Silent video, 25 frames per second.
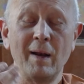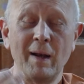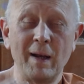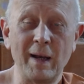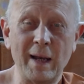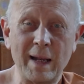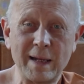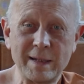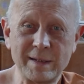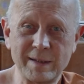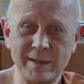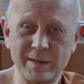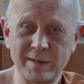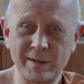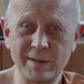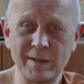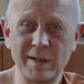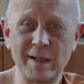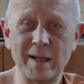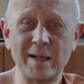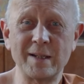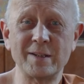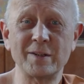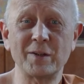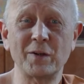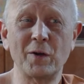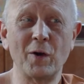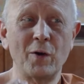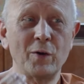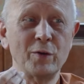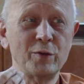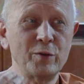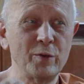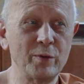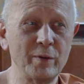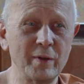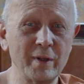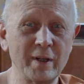let's, let's
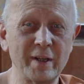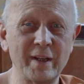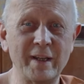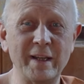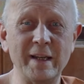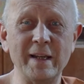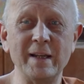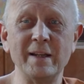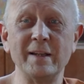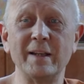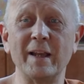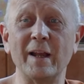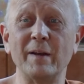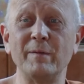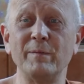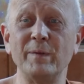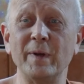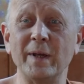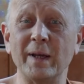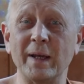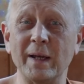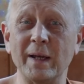go to the thing that we